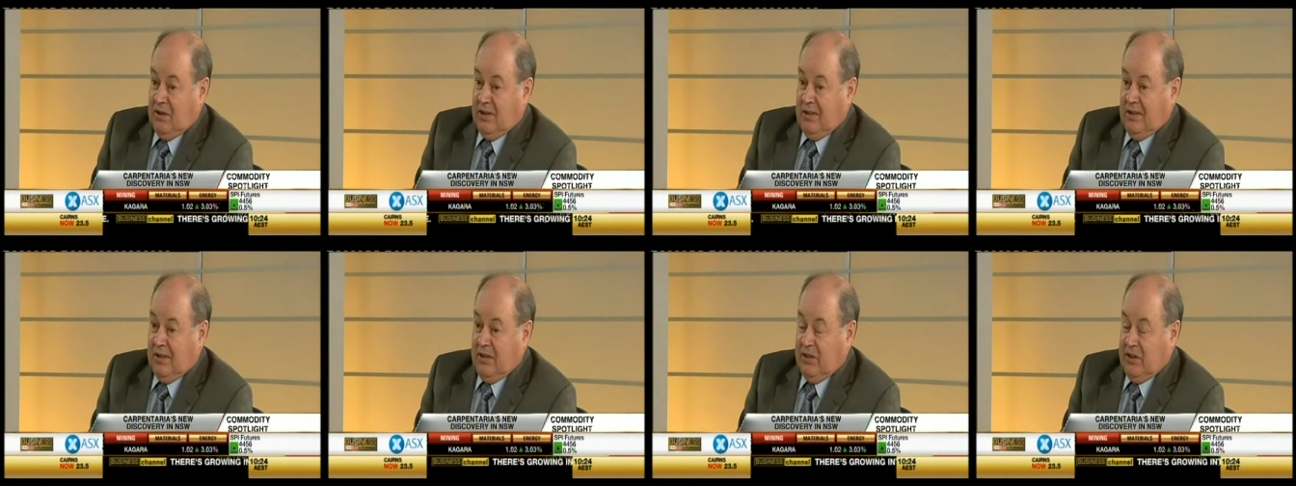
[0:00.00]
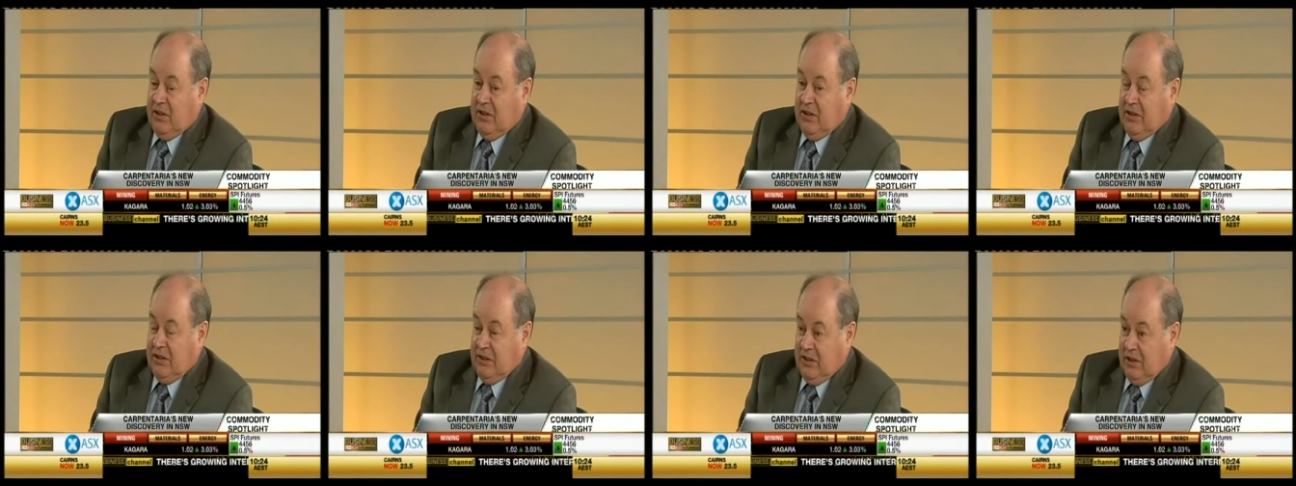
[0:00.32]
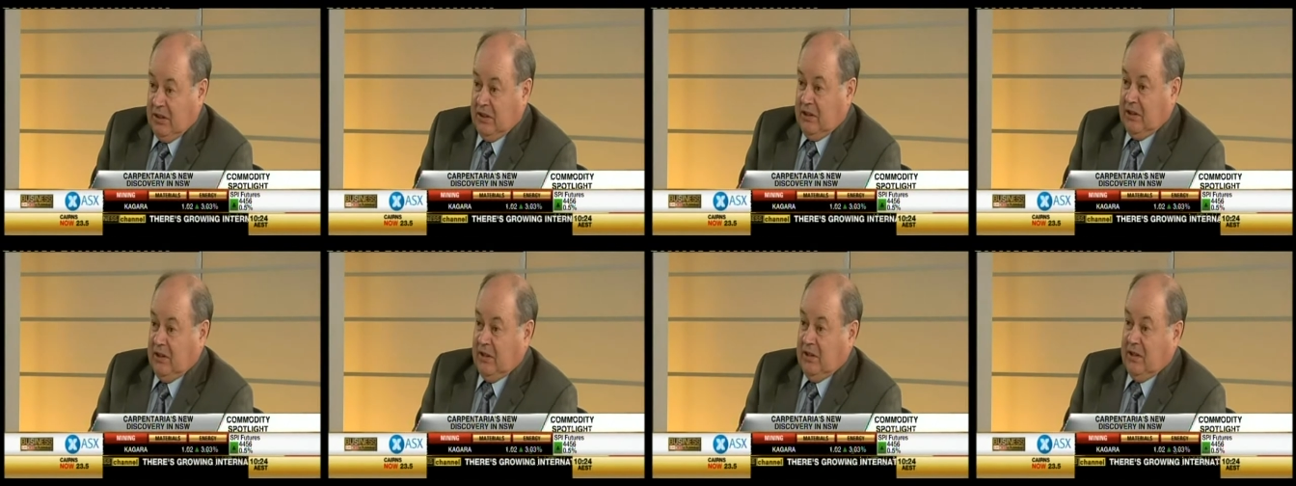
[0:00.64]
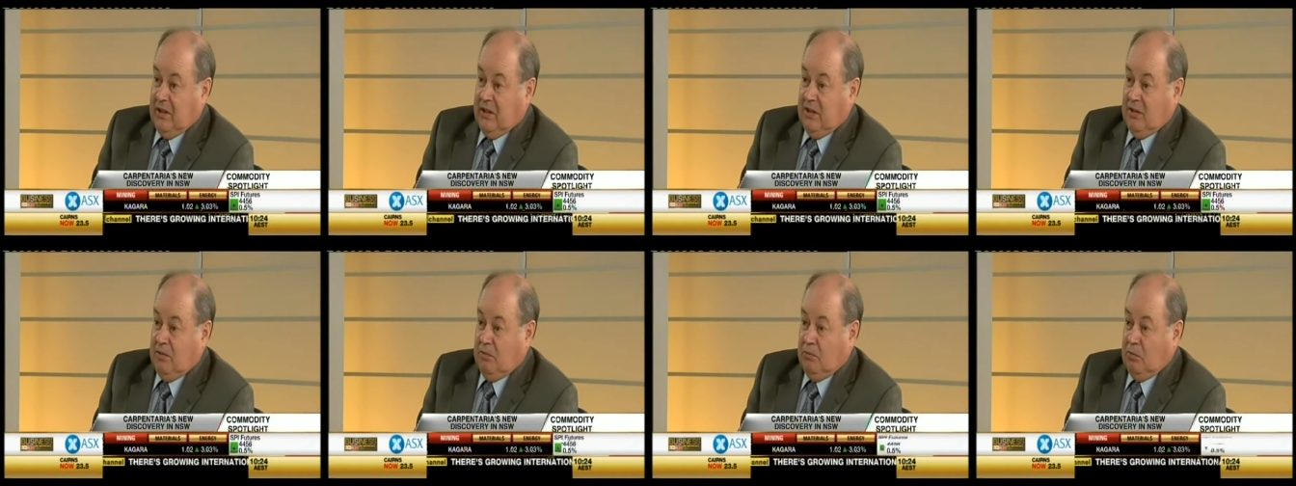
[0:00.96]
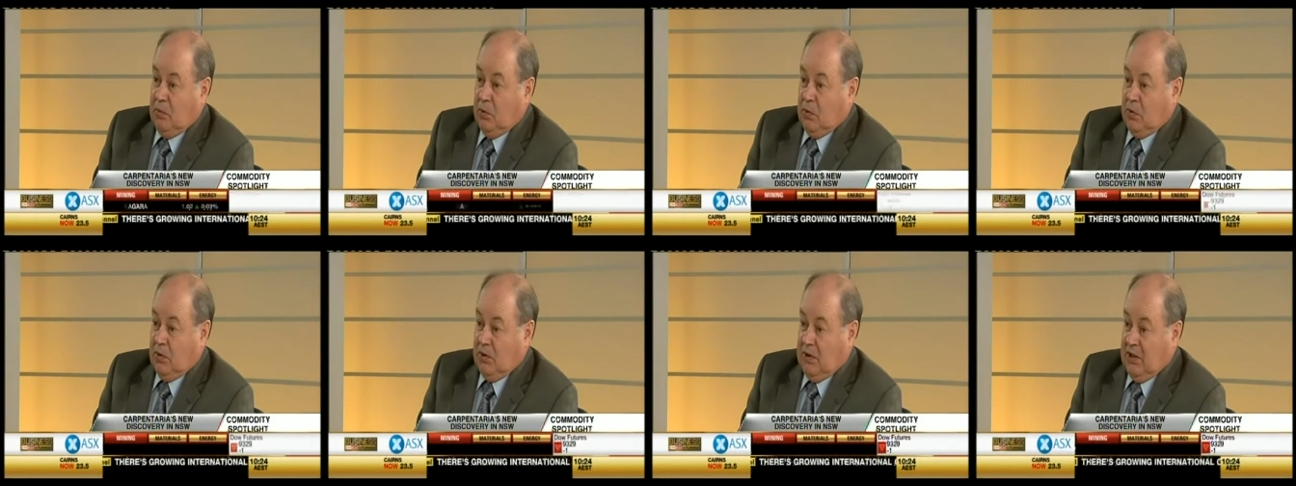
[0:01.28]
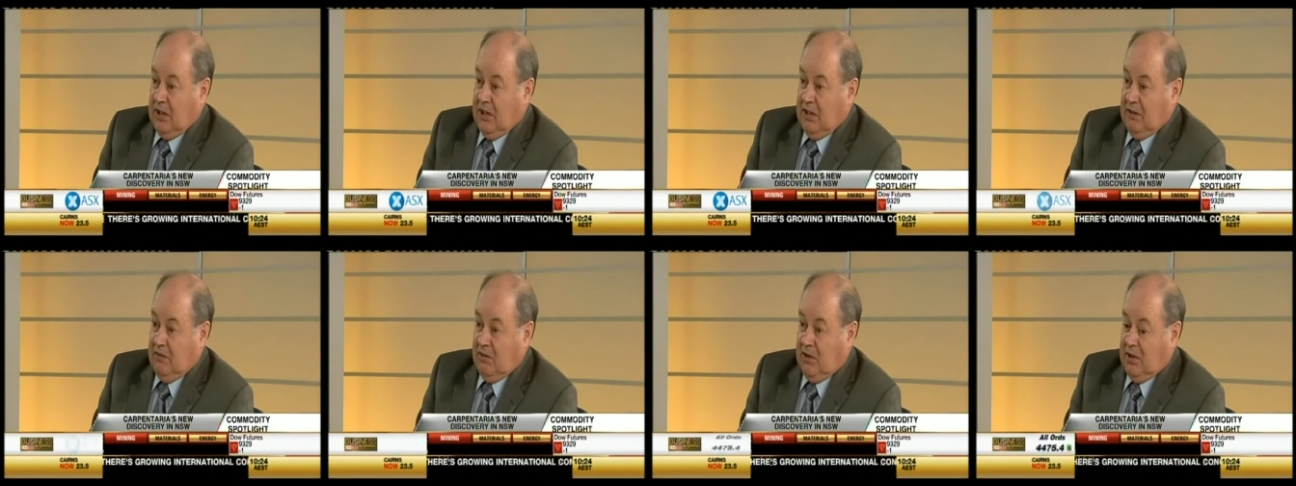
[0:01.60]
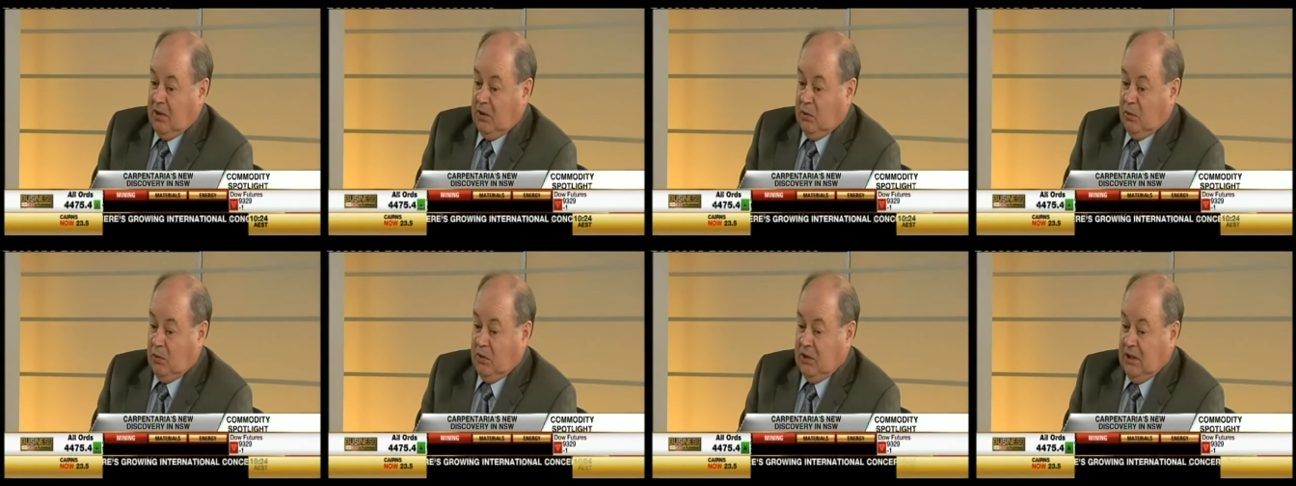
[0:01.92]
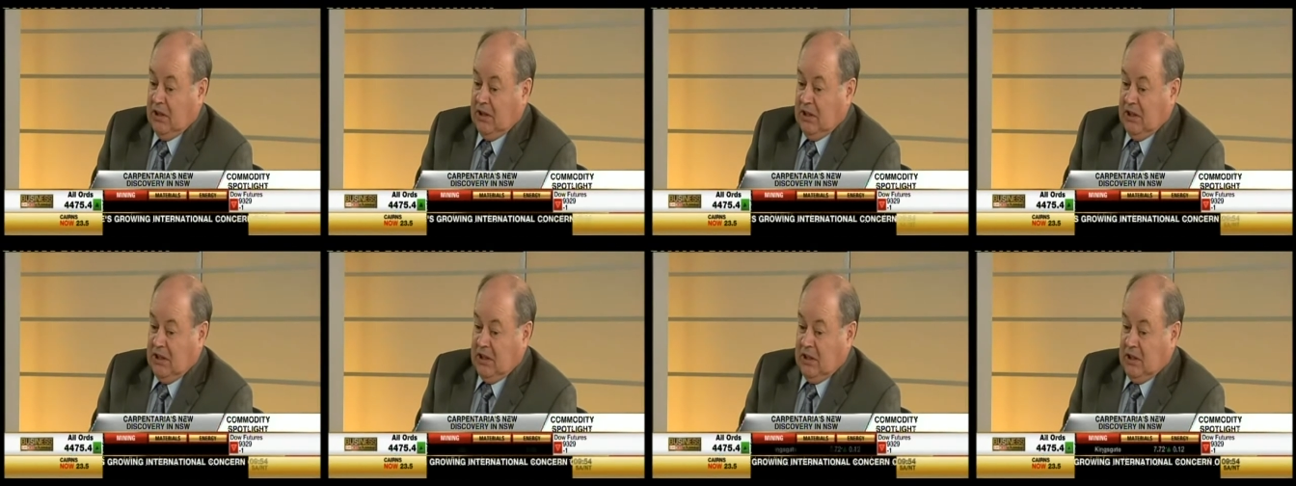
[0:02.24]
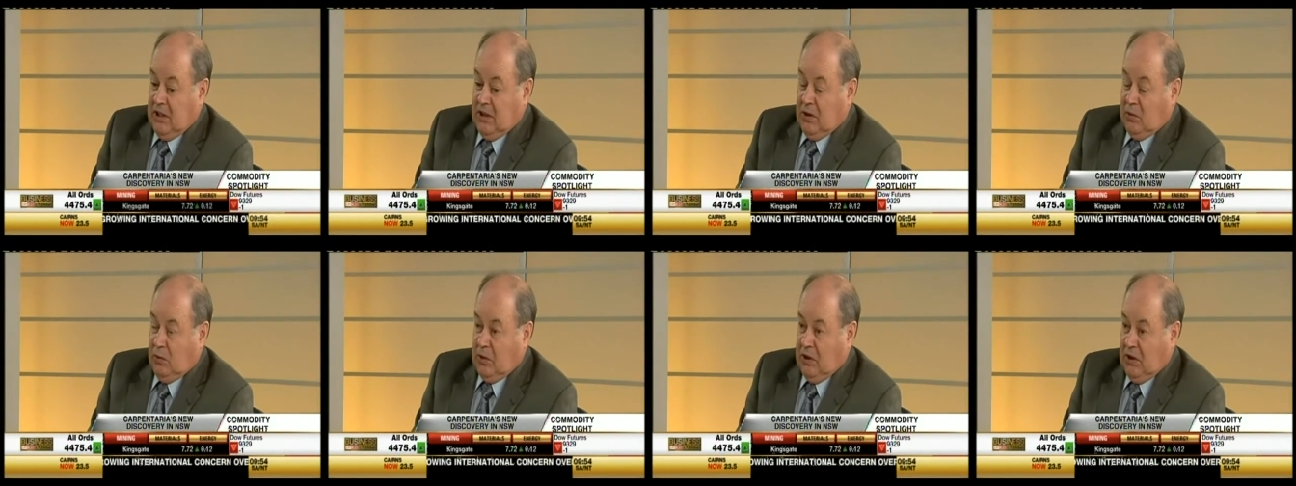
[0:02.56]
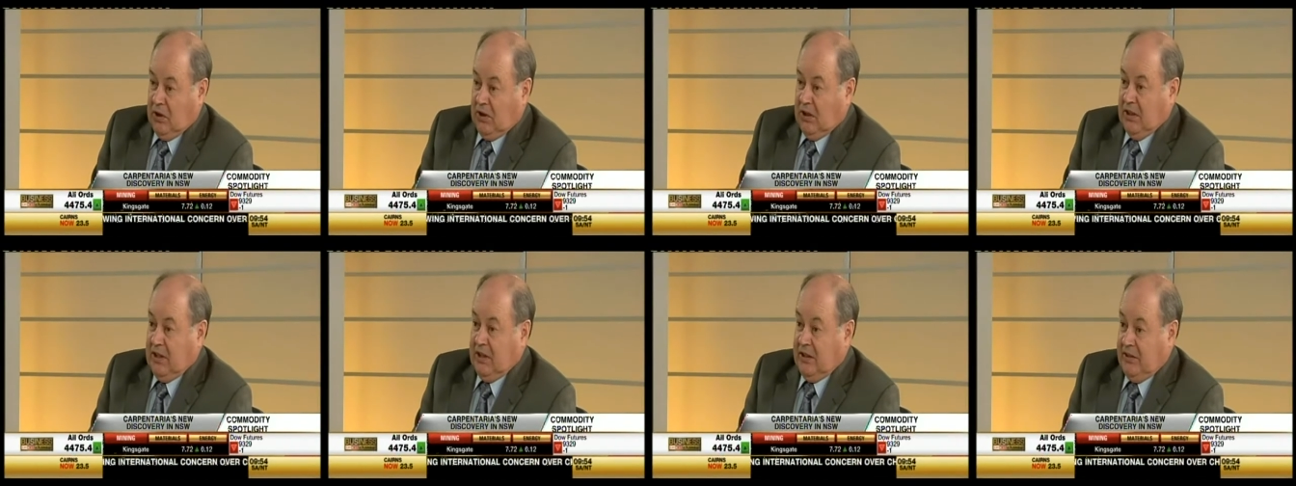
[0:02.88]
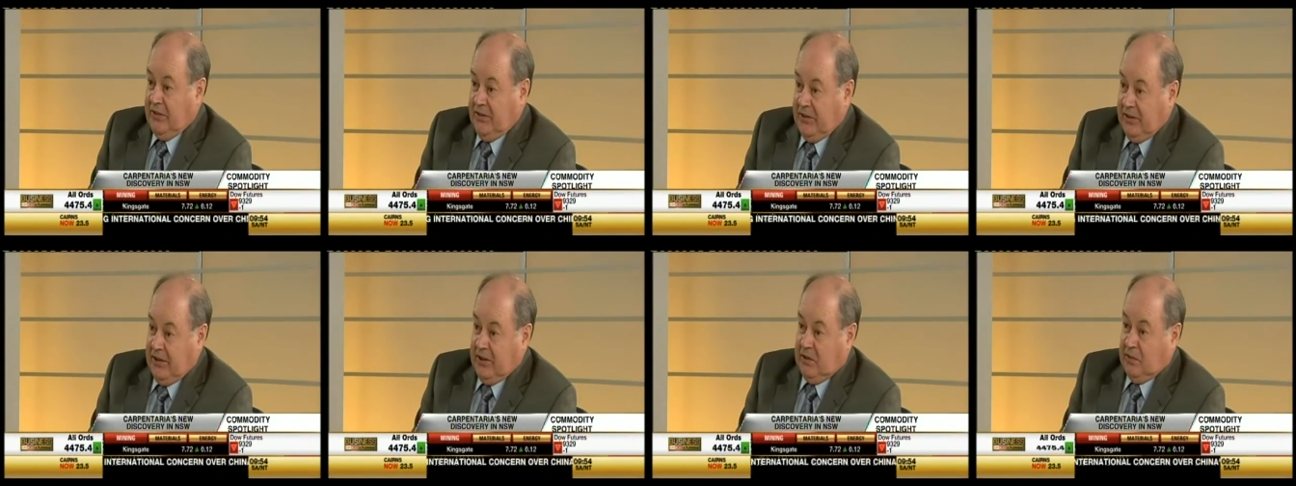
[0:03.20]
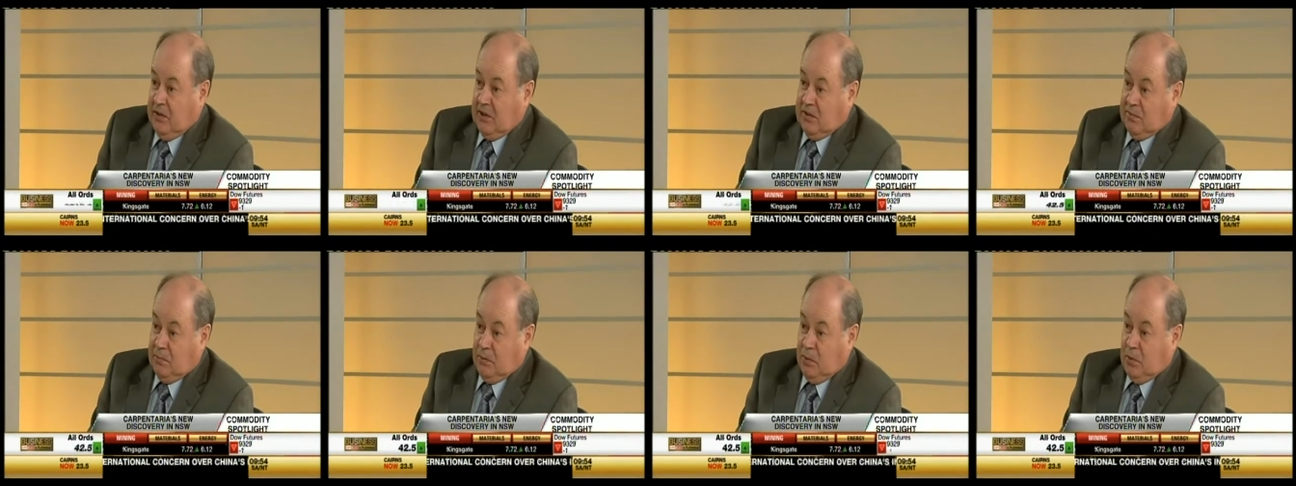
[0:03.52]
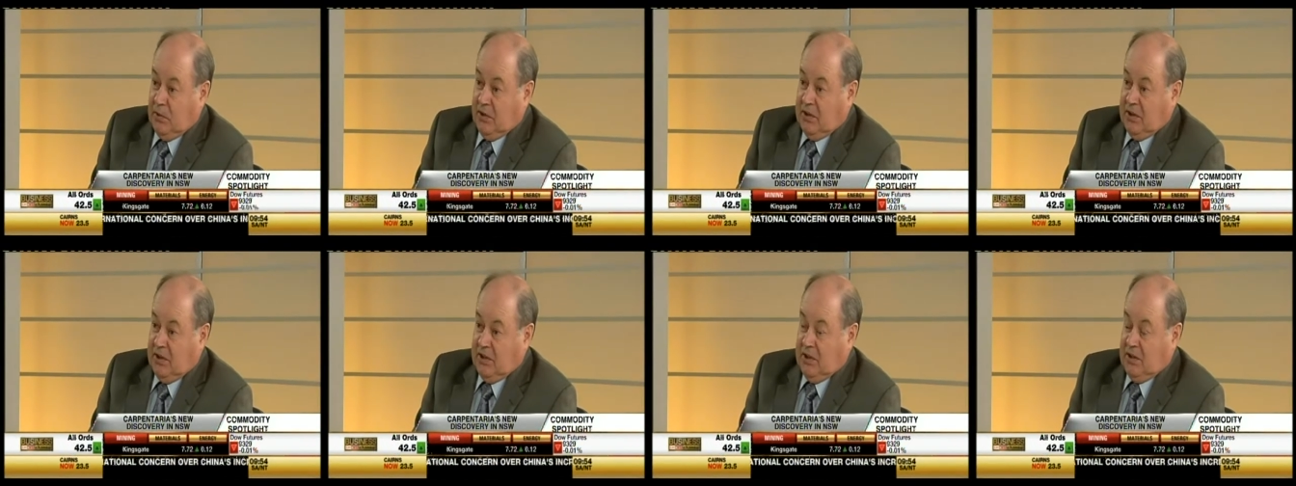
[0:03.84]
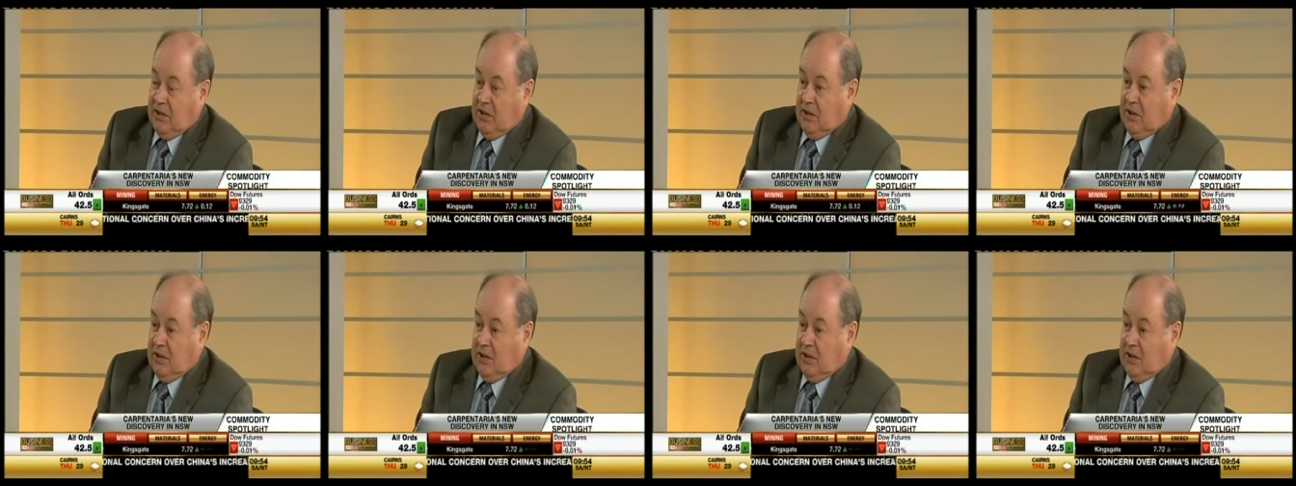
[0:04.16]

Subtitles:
the decision at the board level that we're going to continue exploring.